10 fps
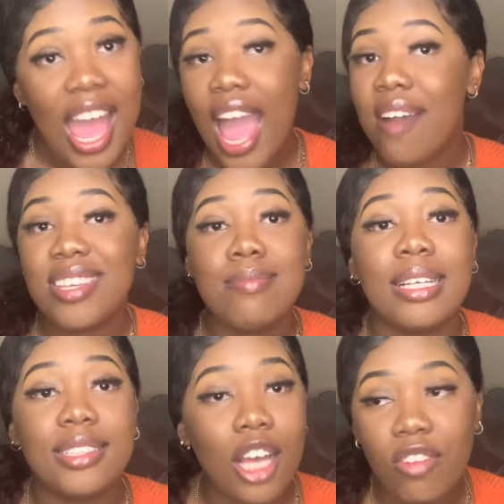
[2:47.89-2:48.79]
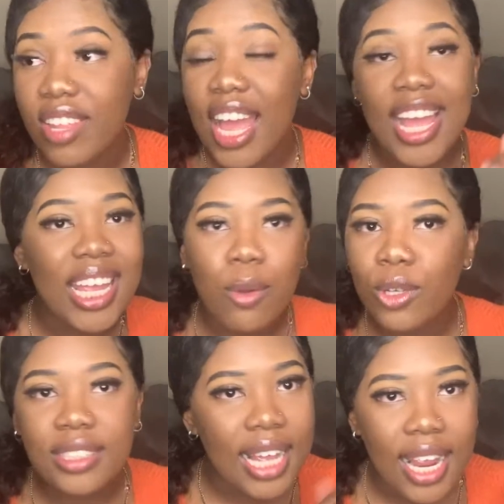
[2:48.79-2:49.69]
I've seen myself. He
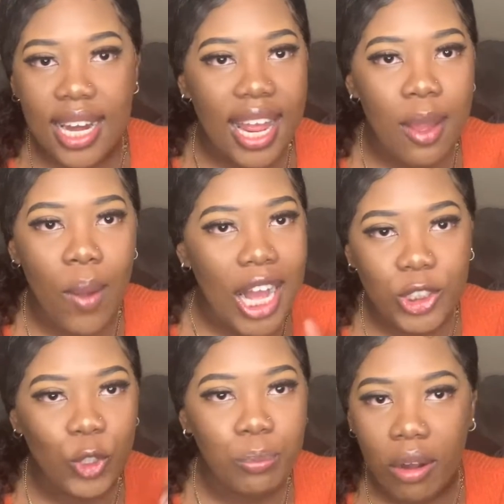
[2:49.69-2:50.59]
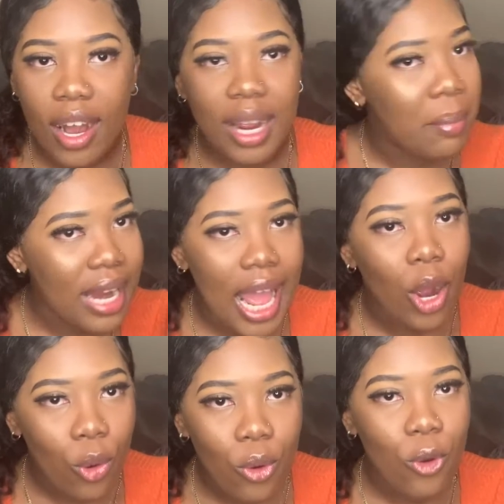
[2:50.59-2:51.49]
will stand there and watch you park and be
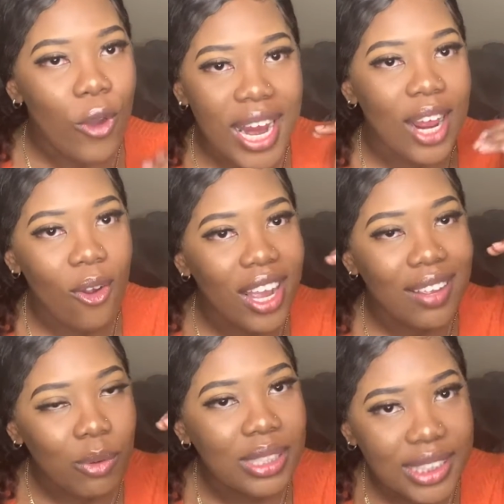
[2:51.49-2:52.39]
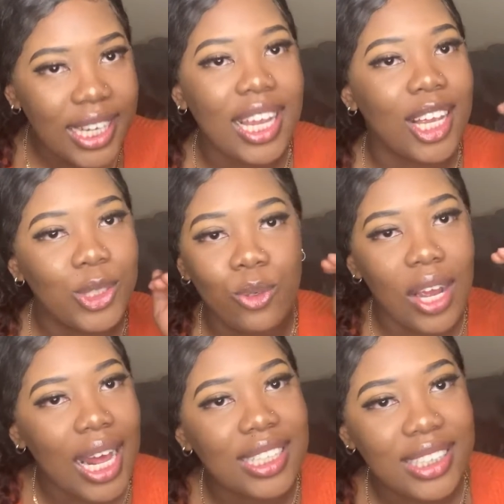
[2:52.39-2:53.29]
like, cool, and then go give you a ticket because you
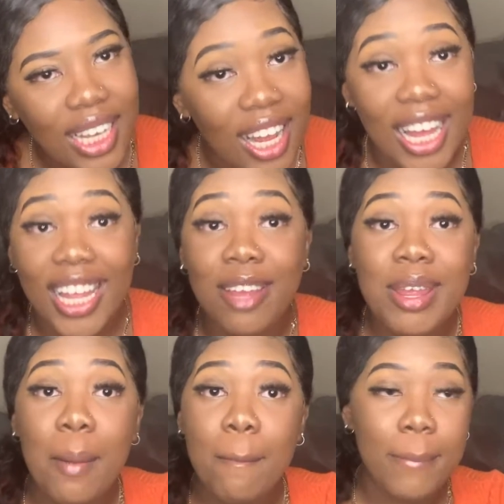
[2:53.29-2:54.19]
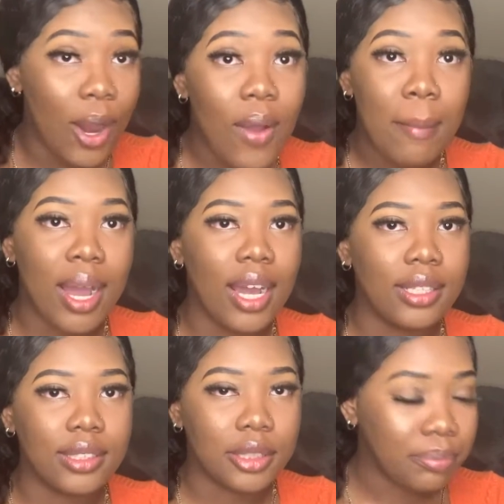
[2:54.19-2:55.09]
don't got a sticker. Like, he be blowing
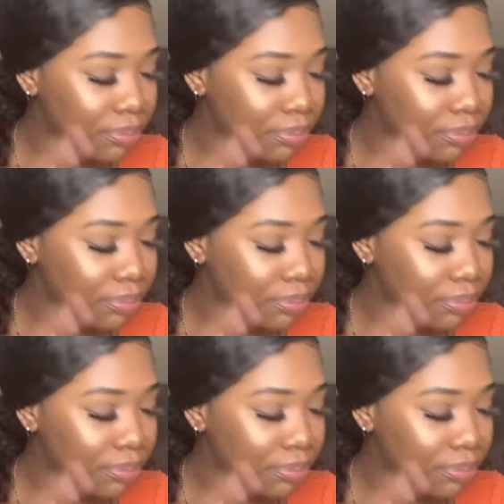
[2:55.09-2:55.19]
minds.